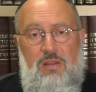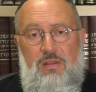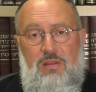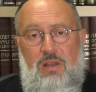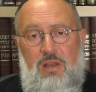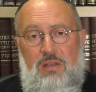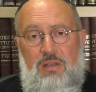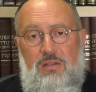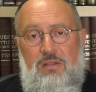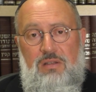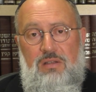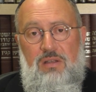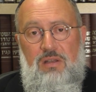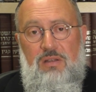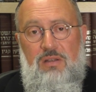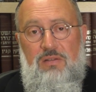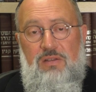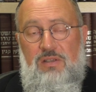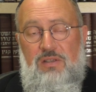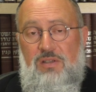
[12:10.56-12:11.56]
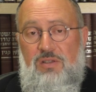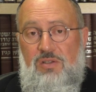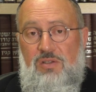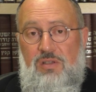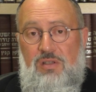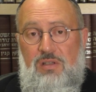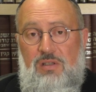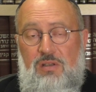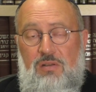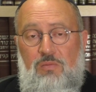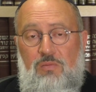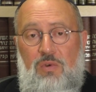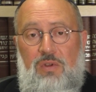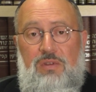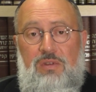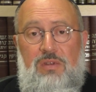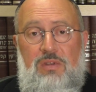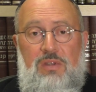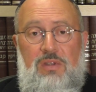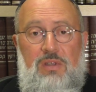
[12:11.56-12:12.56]
that uh, this is
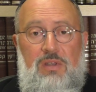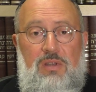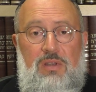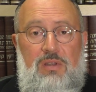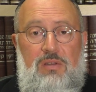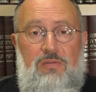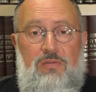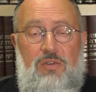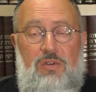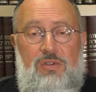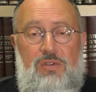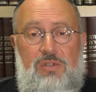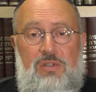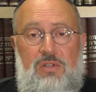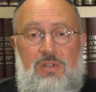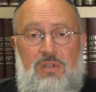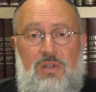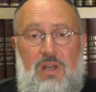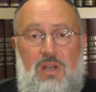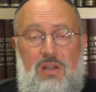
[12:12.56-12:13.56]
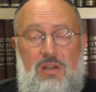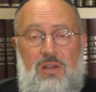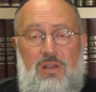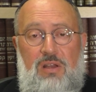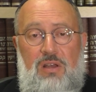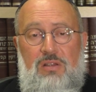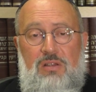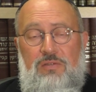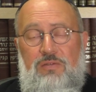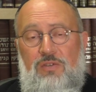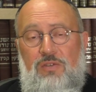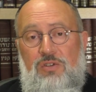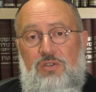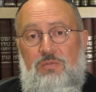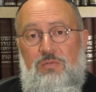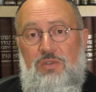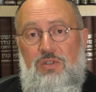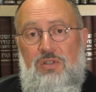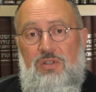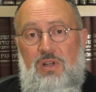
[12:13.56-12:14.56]
what the first halacha, the
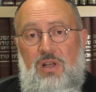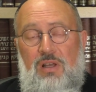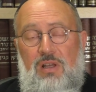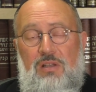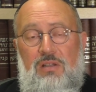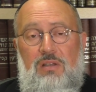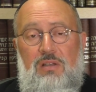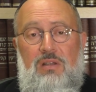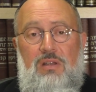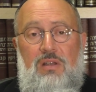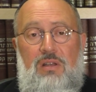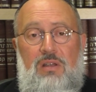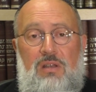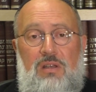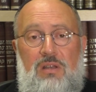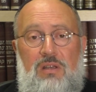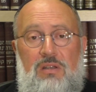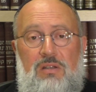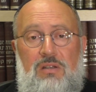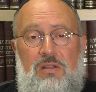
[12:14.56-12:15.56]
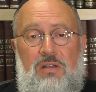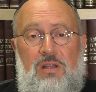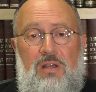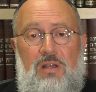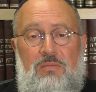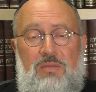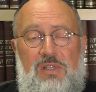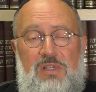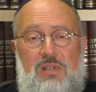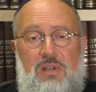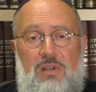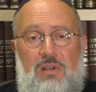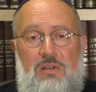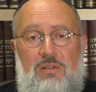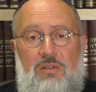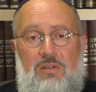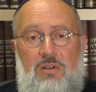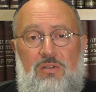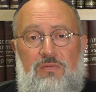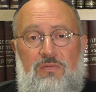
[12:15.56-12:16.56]
first Mishnah in uh,
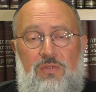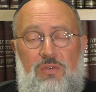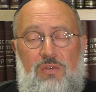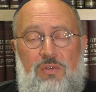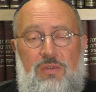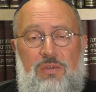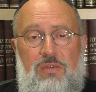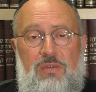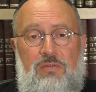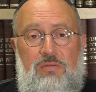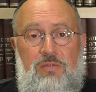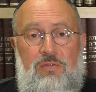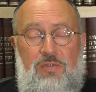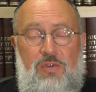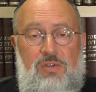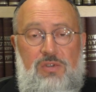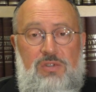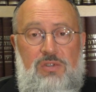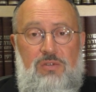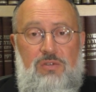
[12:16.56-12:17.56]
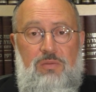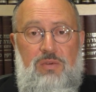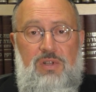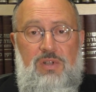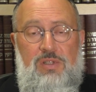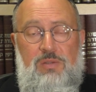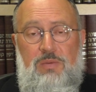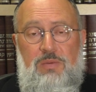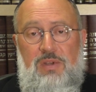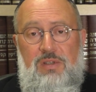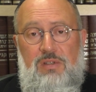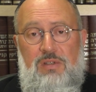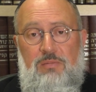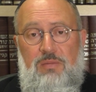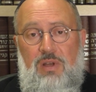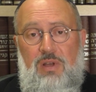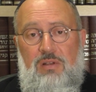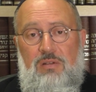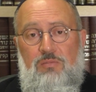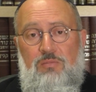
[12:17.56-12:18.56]
Masechet Avot refers to when it speaks
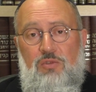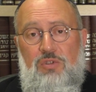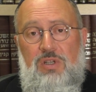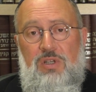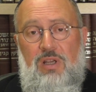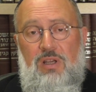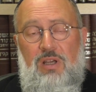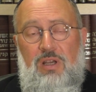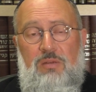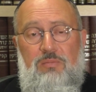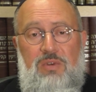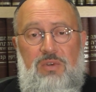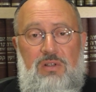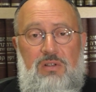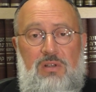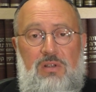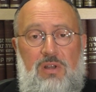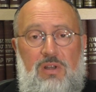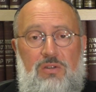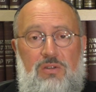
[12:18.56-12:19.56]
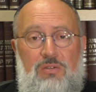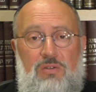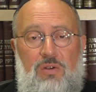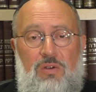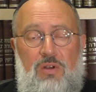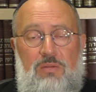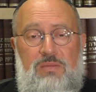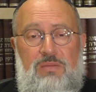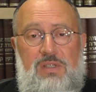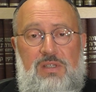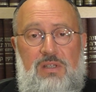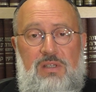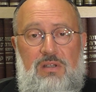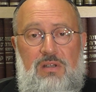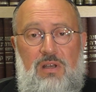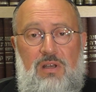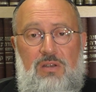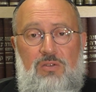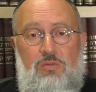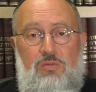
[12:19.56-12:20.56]
about Moshe Kibel. Torah
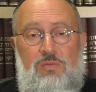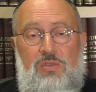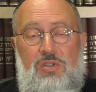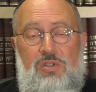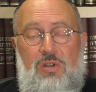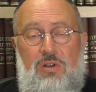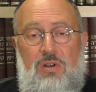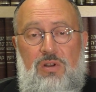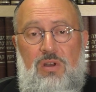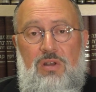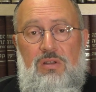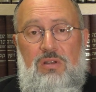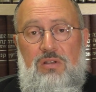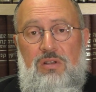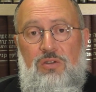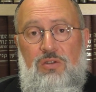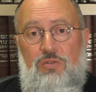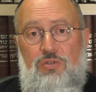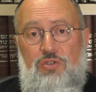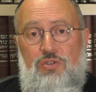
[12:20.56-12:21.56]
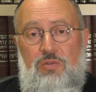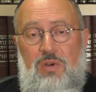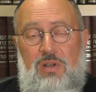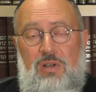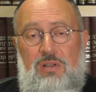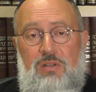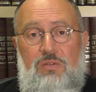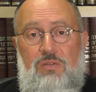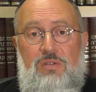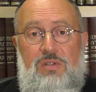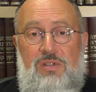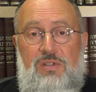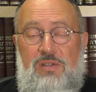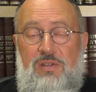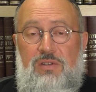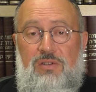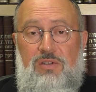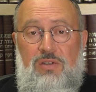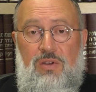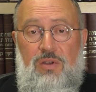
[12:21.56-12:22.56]
Misinai, Umsara Yoshua uses
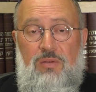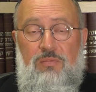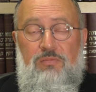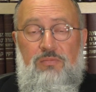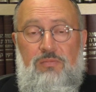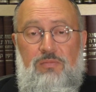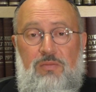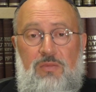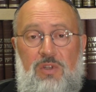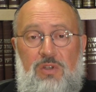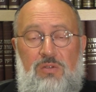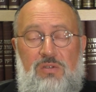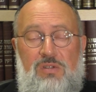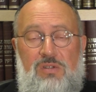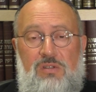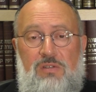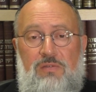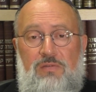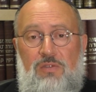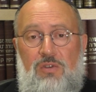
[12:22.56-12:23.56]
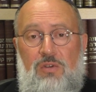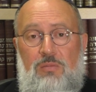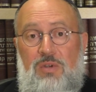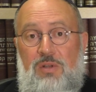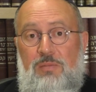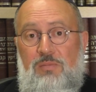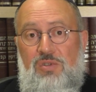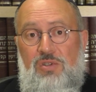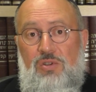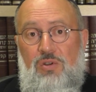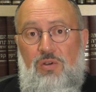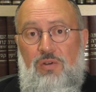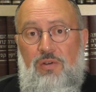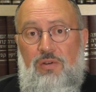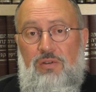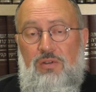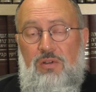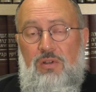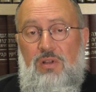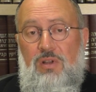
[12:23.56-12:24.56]
the term, uses the verb
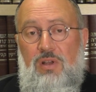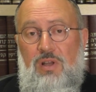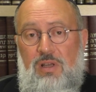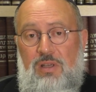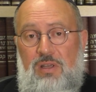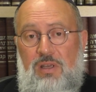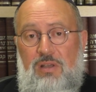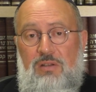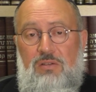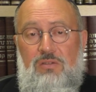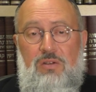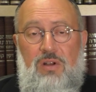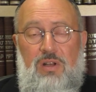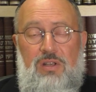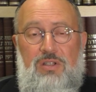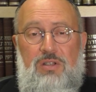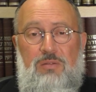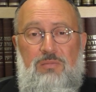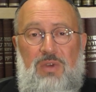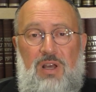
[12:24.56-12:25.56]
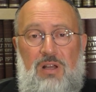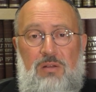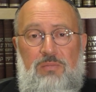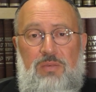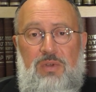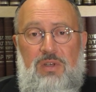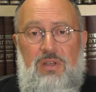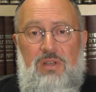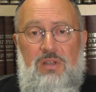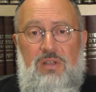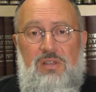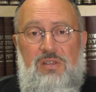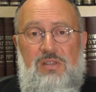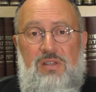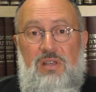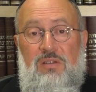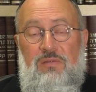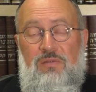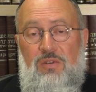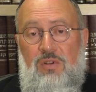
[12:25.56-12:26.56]
limsor. Again, Torah Baal Peh is
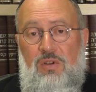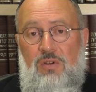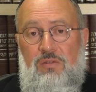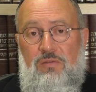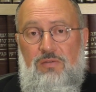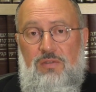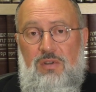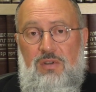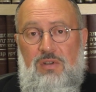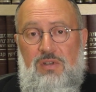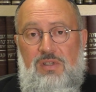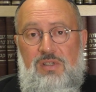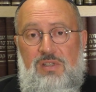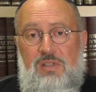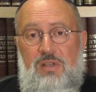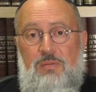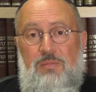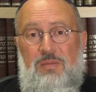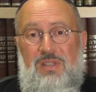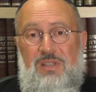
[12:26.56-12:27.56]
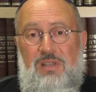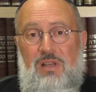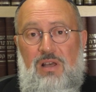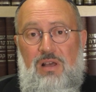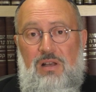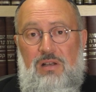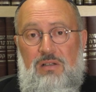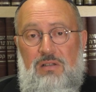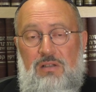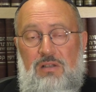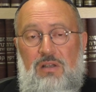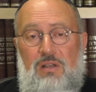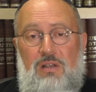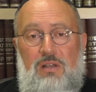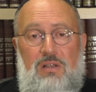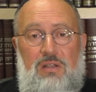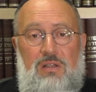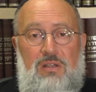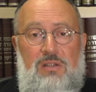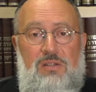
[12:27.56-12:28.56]
given over, is nimsar,
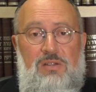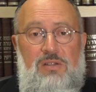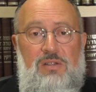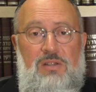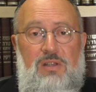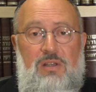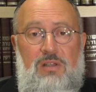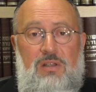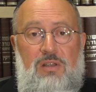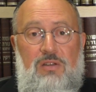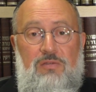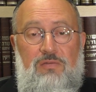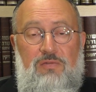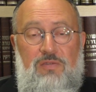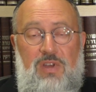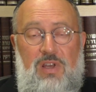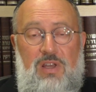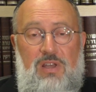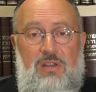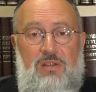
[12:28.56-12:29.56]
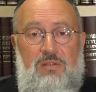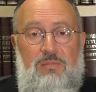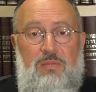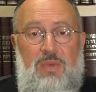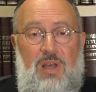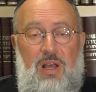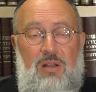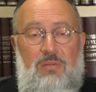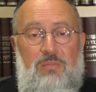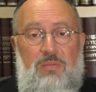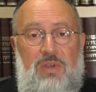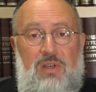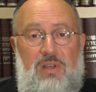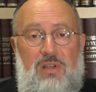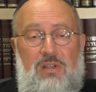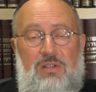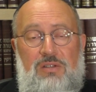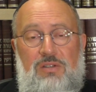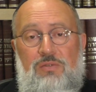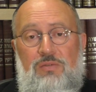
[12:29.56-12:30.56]
is conveyed Baal
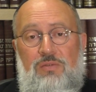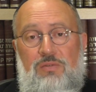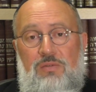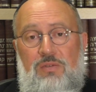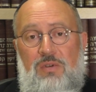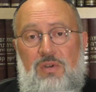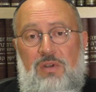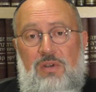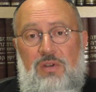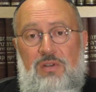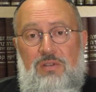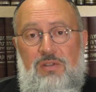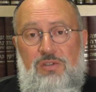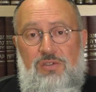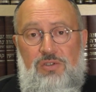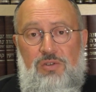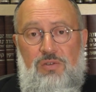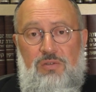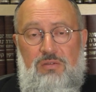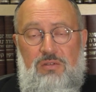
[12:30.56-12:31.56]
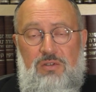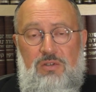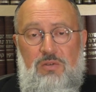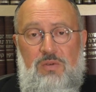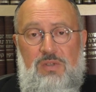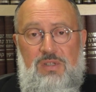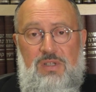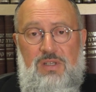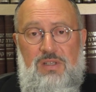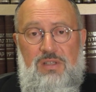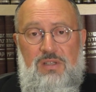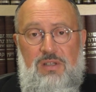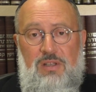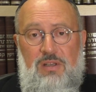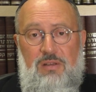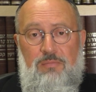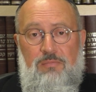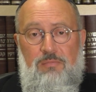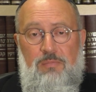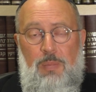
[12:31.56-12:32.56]
Peh to the student who is
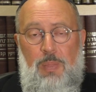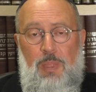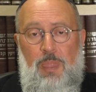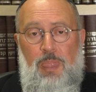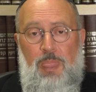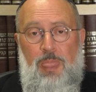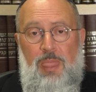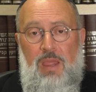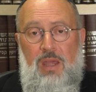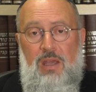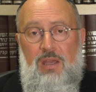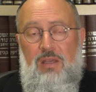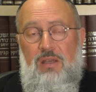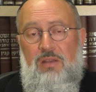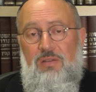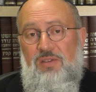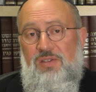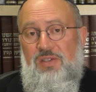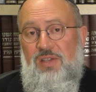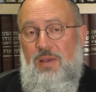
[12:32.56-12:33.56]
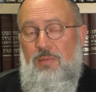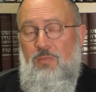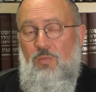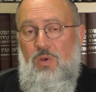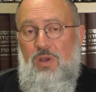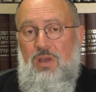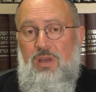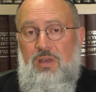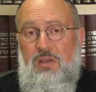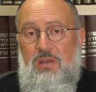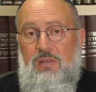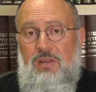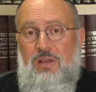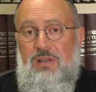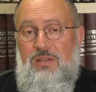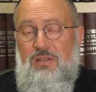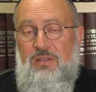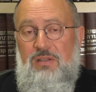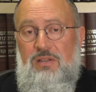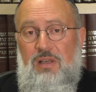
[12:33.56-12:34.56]
listening. In the same way
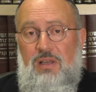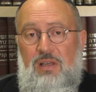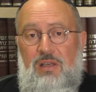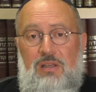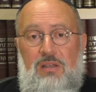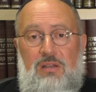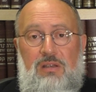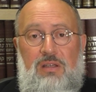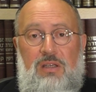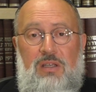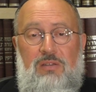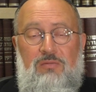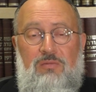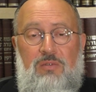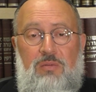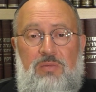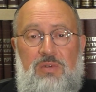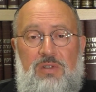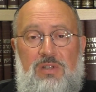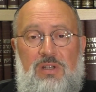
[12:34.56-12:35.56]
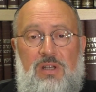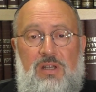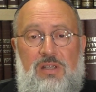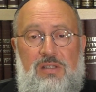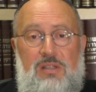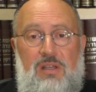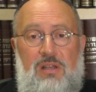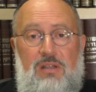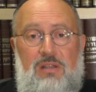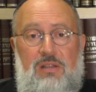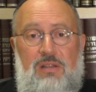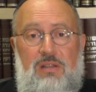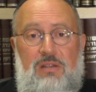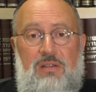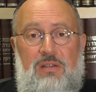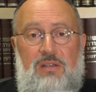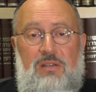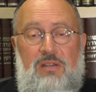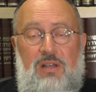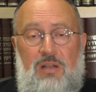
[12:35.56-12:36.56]
that today, even when we today study
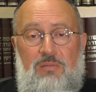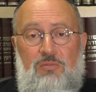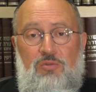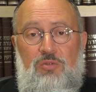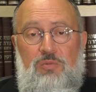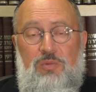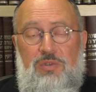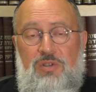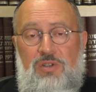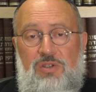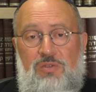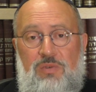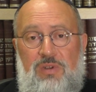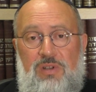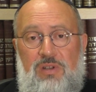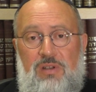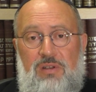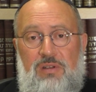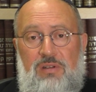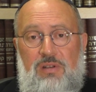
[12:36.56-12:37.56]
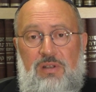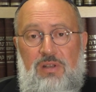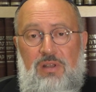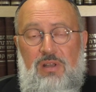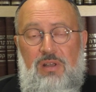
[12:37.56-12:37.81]
the Talmud which is written,